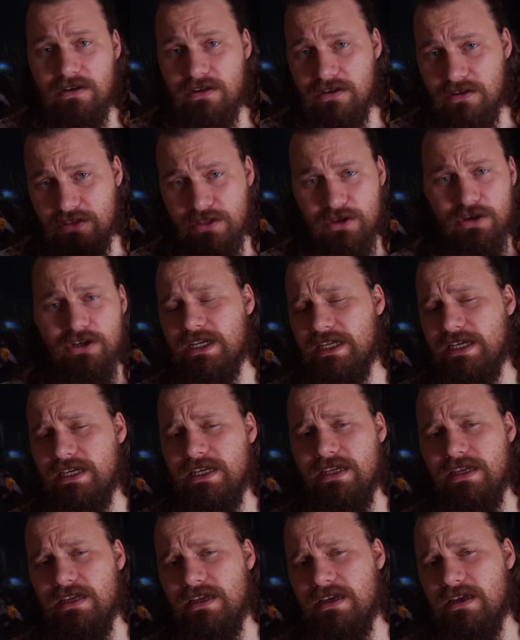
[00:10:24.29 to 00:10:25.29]

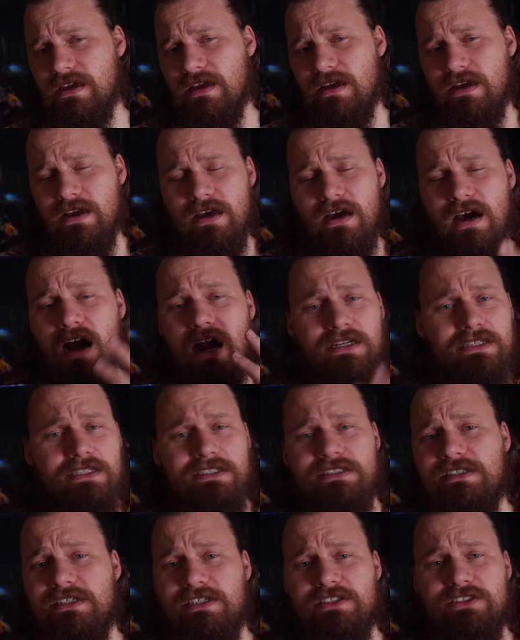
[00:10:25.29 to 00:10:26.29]
Thirdly,
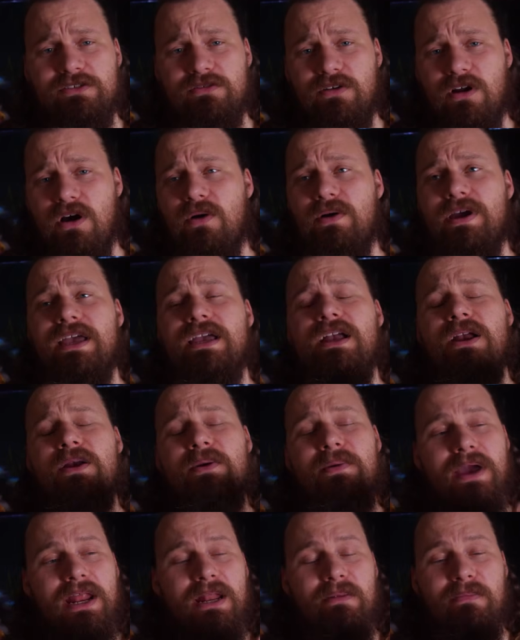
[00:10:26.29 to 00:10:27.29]
RTCs grow
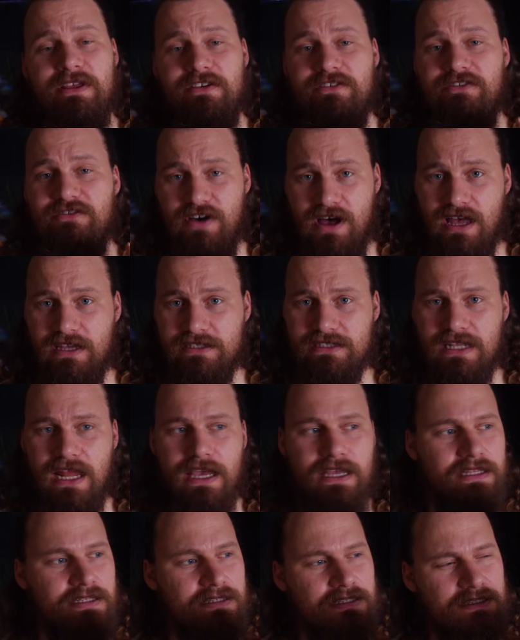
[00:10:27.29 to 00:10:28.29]
incredibly fast,
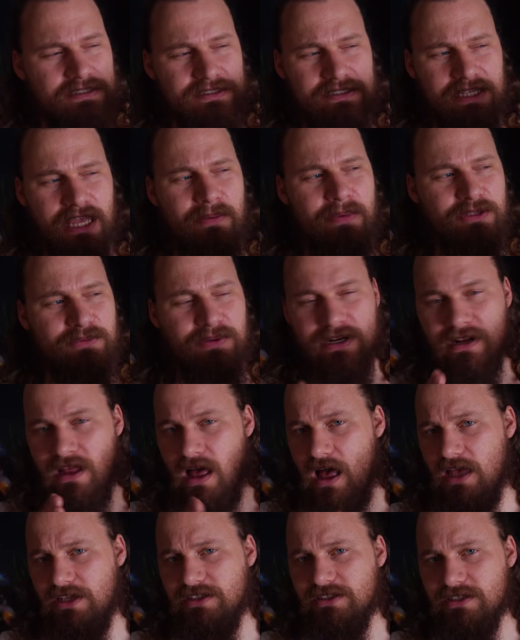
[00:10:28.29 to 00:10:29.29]
like the same as with an
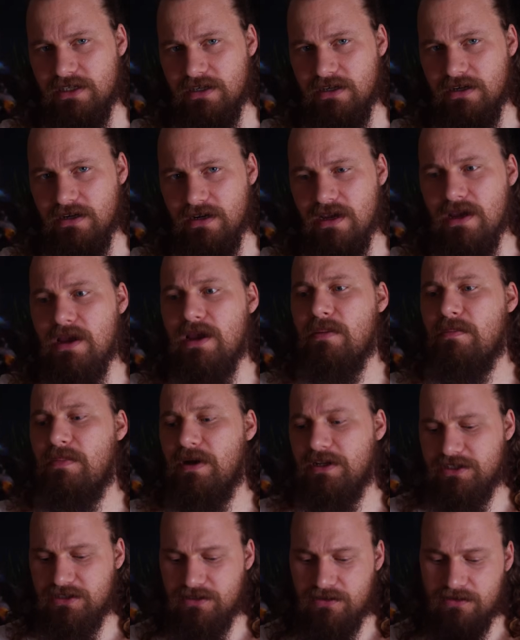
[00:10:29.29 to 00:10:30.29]
Oscar,
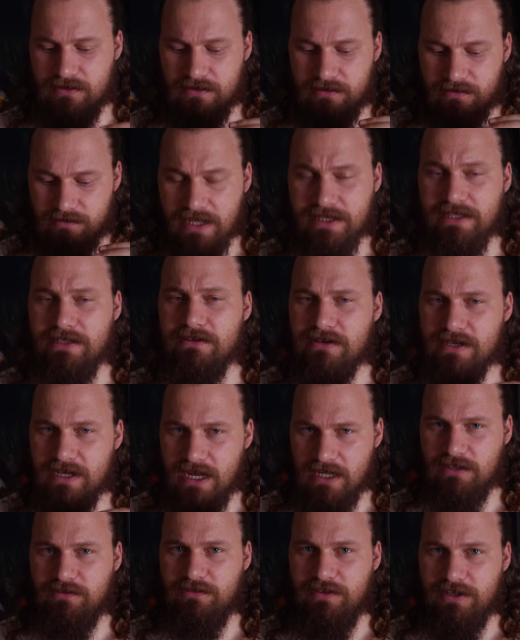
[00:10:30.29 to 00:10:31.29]
but your red-tailed
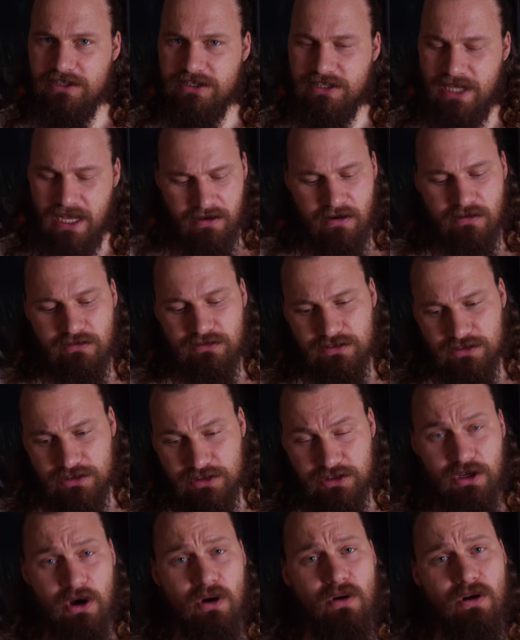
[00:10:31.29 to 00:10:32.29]
catfish can grow
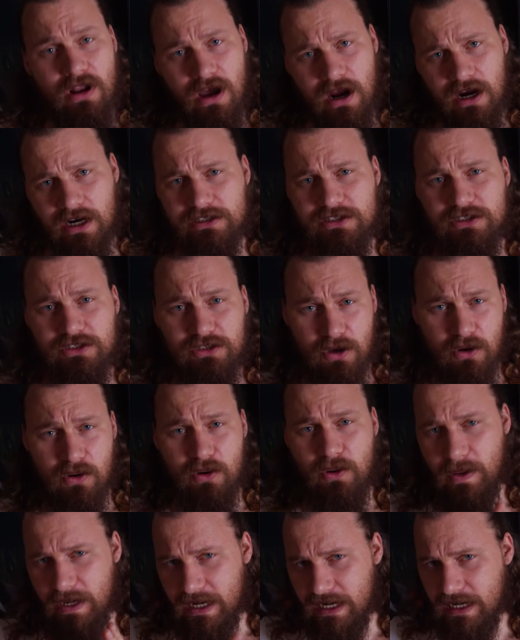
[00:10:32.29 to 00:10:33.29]
so large so
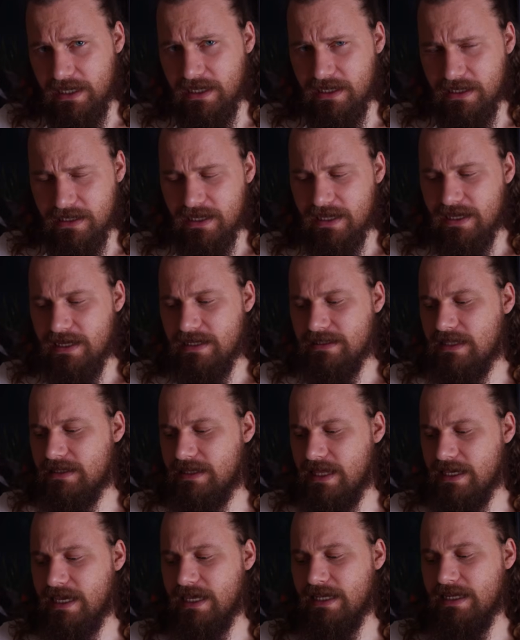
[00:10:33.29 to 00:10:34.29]
quickly that
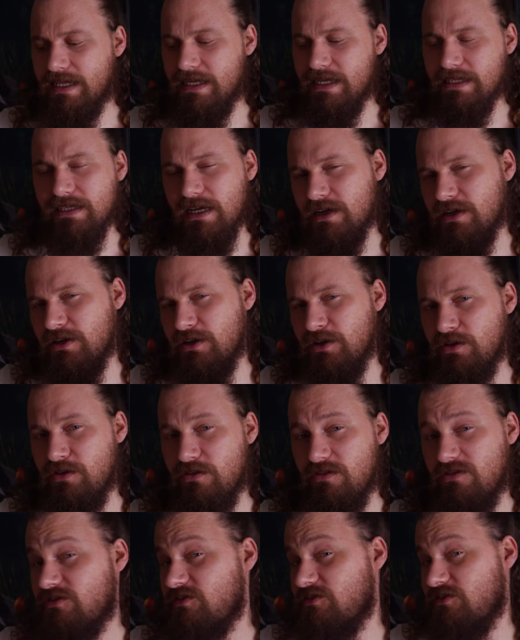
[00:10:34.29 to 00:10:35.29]
they can eat their new
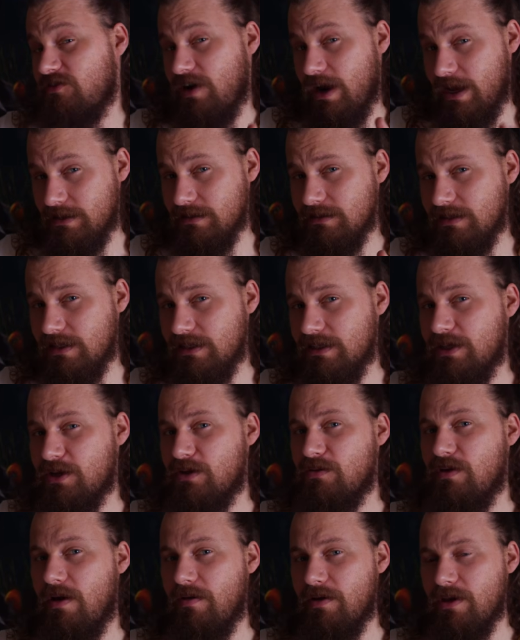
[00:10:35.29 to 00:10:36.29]
friend in the
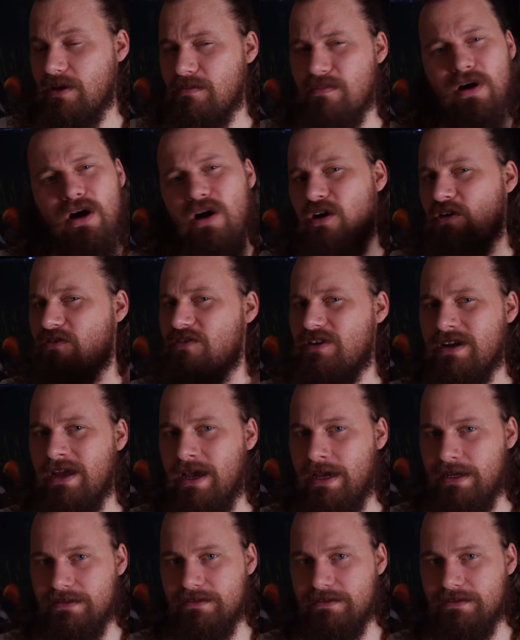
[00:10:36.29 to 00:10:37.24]
aquarium overnight.